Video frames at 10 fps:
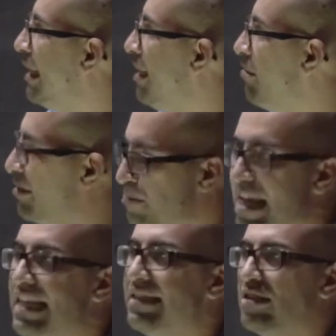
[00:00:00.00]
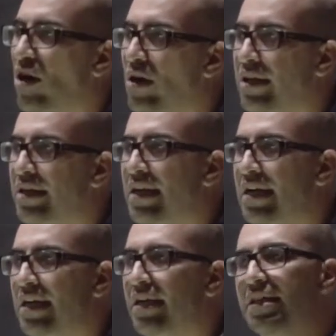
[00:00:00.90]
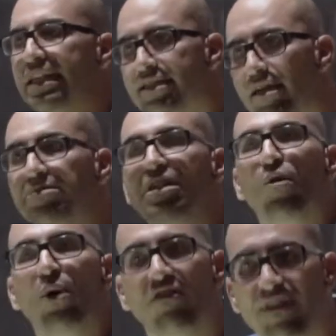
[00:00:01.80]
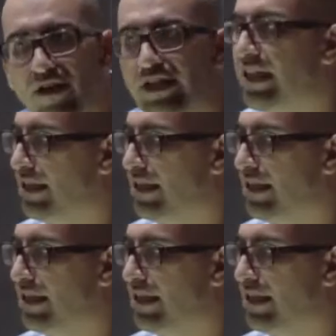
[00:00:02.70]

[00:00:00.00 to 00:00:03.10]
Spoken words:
It's based on the assumption, a well-founded